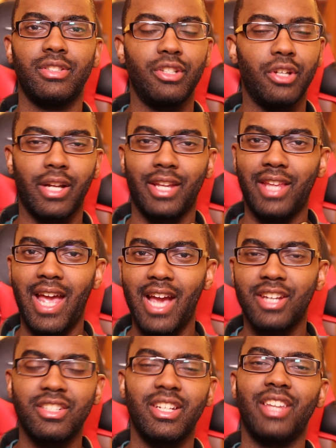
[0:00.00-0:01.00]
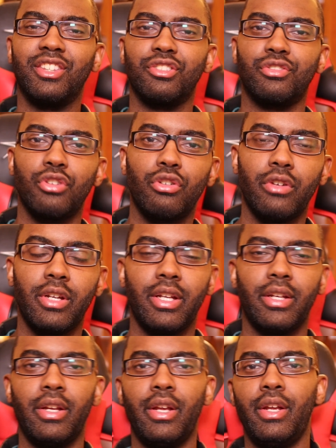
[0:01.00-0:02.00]
You know, I got the action, I got the
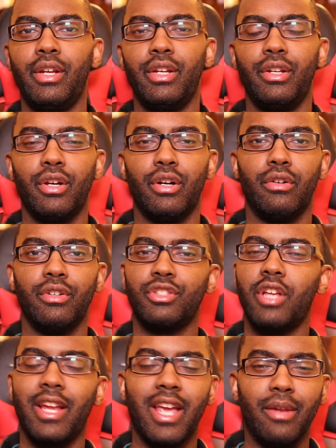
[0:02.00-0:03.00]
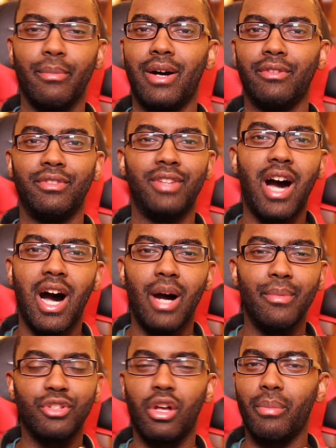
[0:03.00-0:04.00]
story. You know, it's, again, about
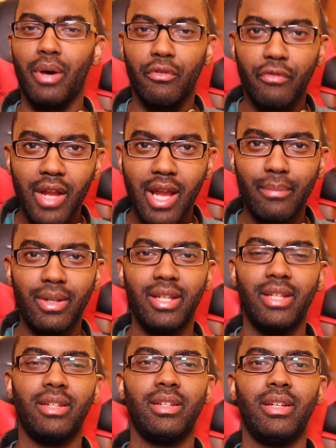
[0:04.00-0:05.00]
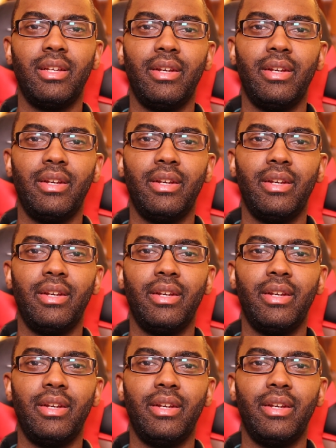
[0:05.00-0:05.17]
Dom. It's all about family.